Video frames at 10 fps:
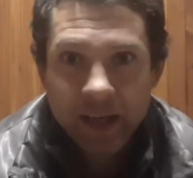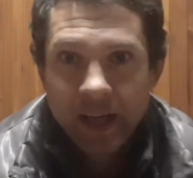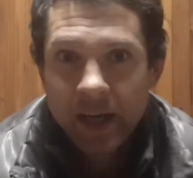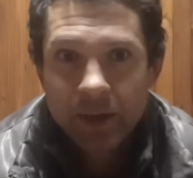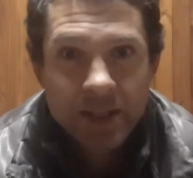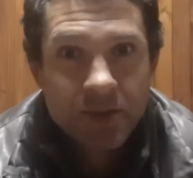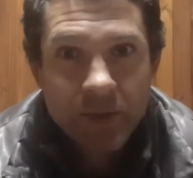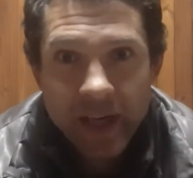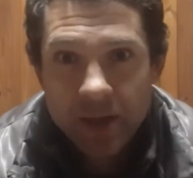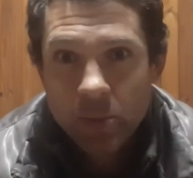how does
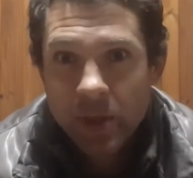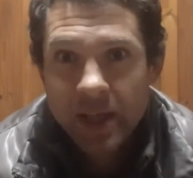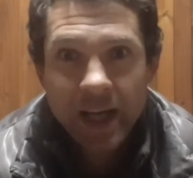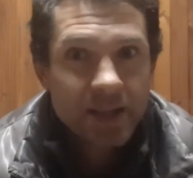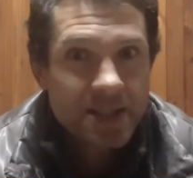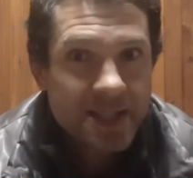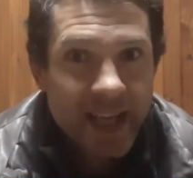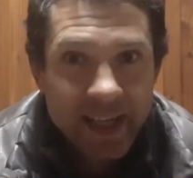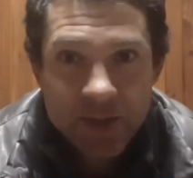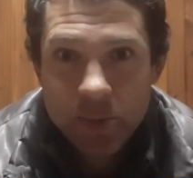credit work, how does
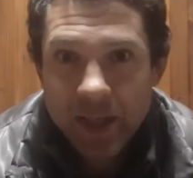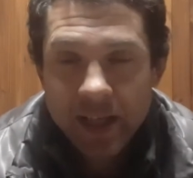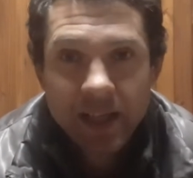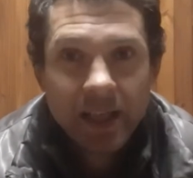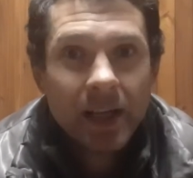tax work?